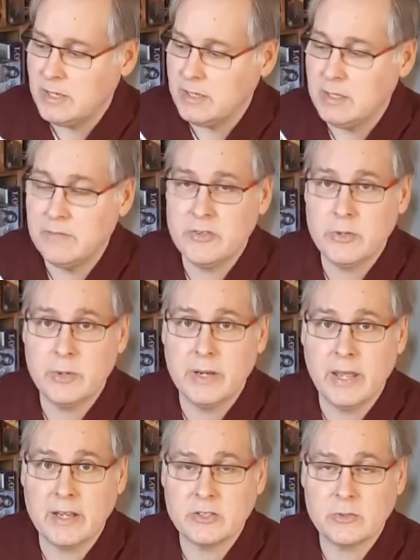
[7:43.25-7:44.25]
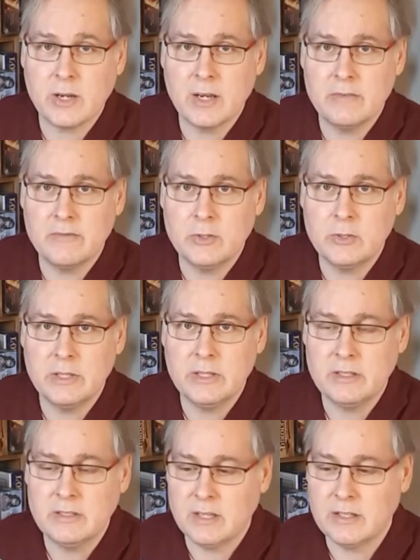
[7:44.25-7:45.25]
gives you an extra level in
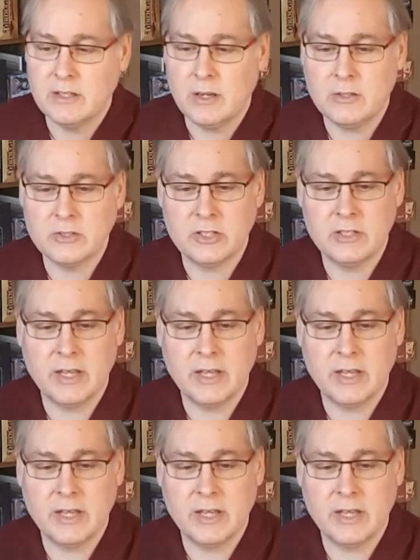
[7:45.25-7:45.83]
a technology